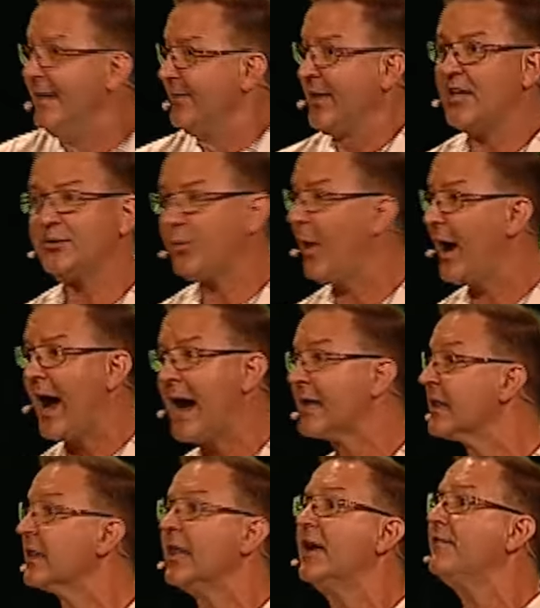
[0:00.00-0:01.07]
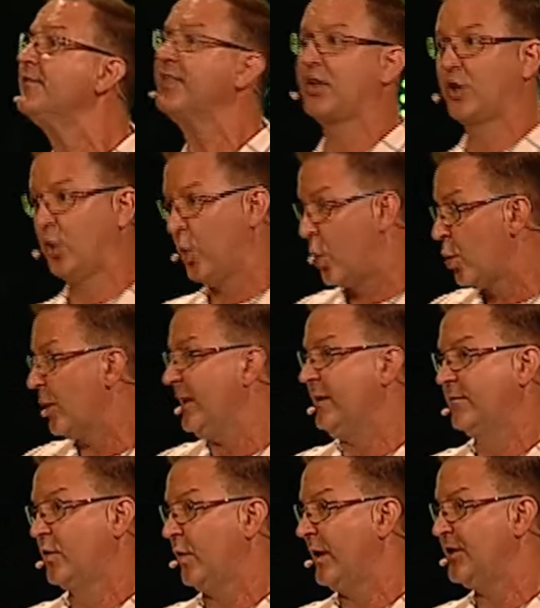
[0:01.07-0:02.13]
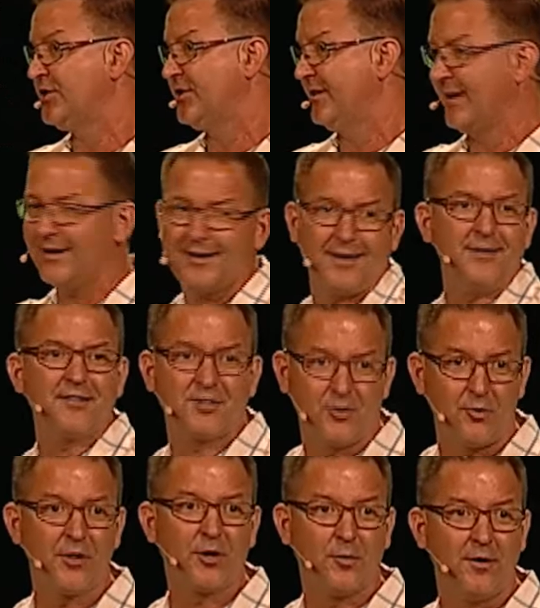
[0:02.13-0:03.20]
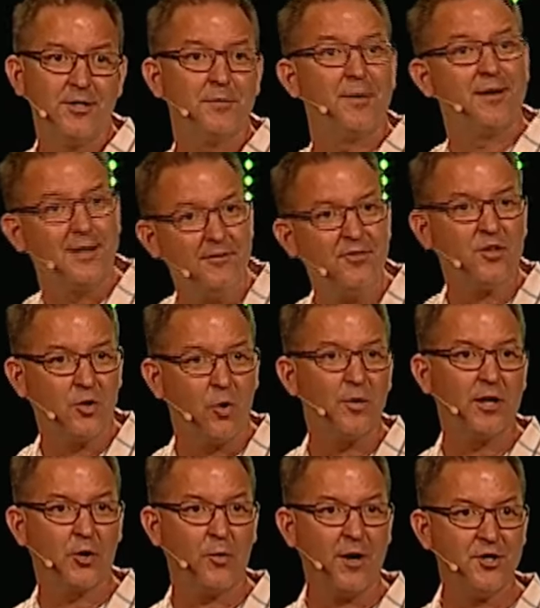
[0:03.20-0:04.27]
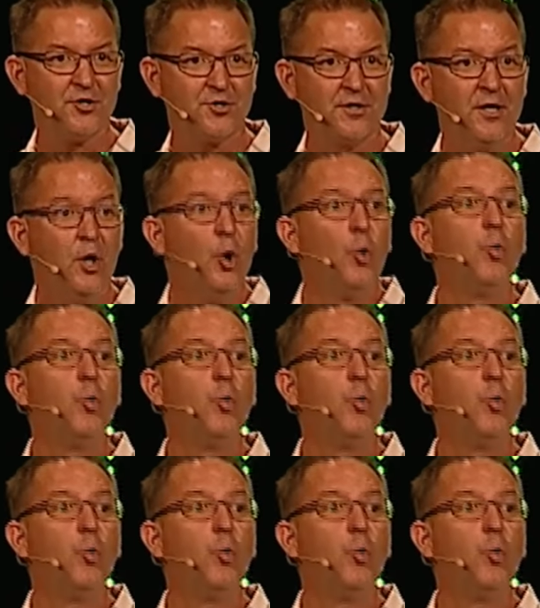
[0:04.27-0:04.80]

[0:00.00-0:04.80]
That's why I love the corny question. I get it's a corny question, but I love the corny question.